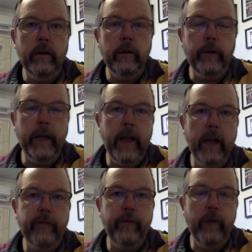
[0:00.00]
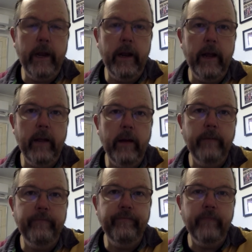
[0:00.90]
looking out for one
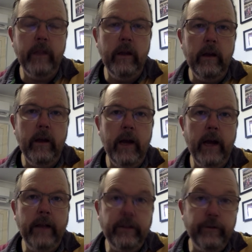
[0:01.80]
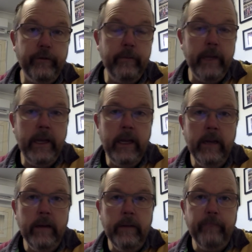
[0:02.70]
another. That's all from me.
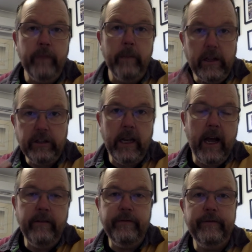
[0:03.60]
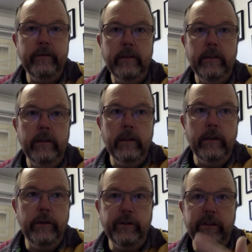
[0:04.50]
Much love.
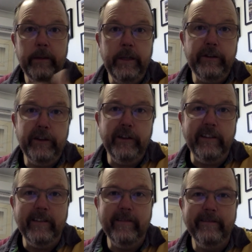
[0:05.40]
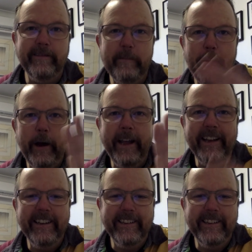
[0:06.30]
You'll see me soon. Bye.